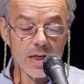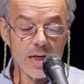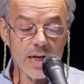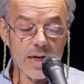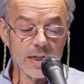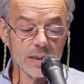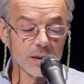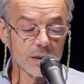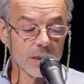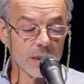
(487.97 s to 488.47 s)

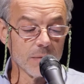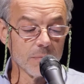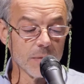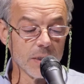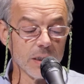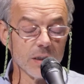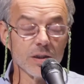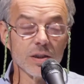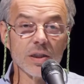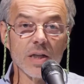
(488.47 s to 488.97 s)
acts that
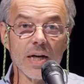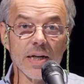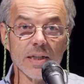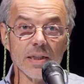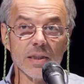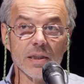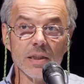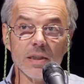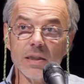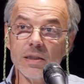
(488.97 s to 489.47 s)
make
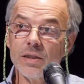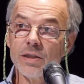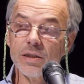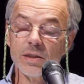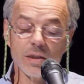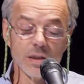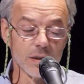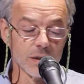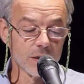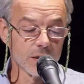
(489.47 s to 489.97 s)

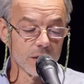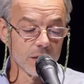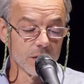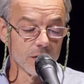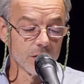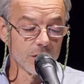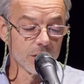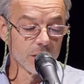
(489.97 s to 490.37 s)
scientists consider